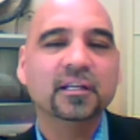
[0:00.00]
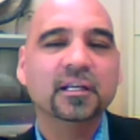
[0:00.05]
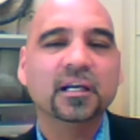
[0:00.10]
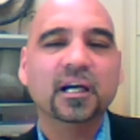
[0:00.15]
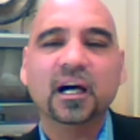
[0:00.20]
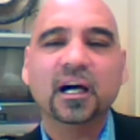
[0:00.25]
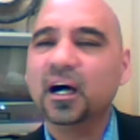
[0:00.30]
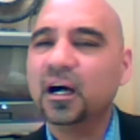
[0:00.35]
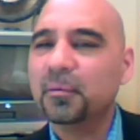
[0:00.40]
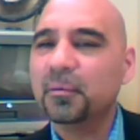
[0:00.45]

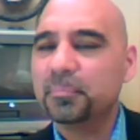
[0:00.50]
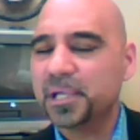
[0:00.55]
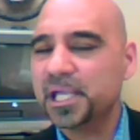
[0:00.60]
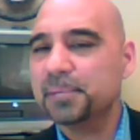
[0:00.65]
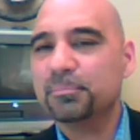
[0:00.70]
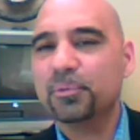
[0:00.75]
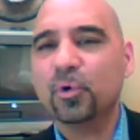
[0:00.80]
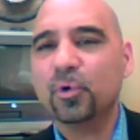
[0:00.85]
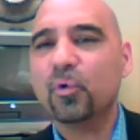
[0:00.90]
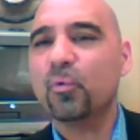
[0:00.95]
You know,
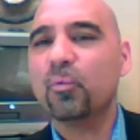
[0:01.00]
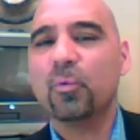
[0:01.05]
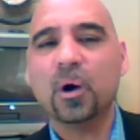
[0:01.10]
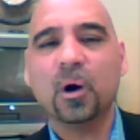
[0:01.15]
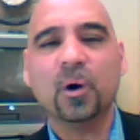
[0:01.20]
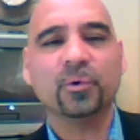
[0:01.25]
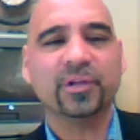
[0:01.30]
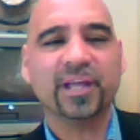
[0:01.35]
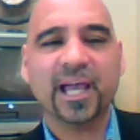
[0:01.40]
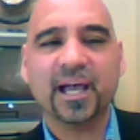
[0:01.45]
very
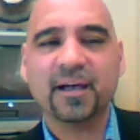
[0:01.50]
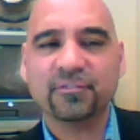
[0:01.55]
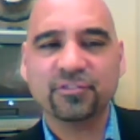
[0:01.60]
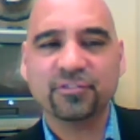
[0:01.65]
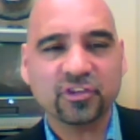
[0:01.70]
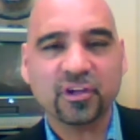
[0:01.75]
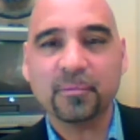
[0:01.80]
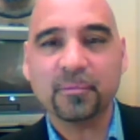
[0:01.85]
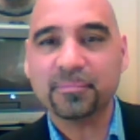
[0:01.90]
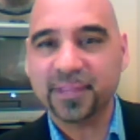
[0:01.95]
often
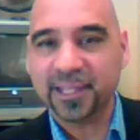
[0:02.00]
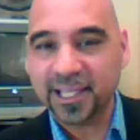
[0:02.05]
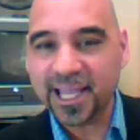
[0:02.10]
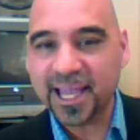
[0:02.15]
uh,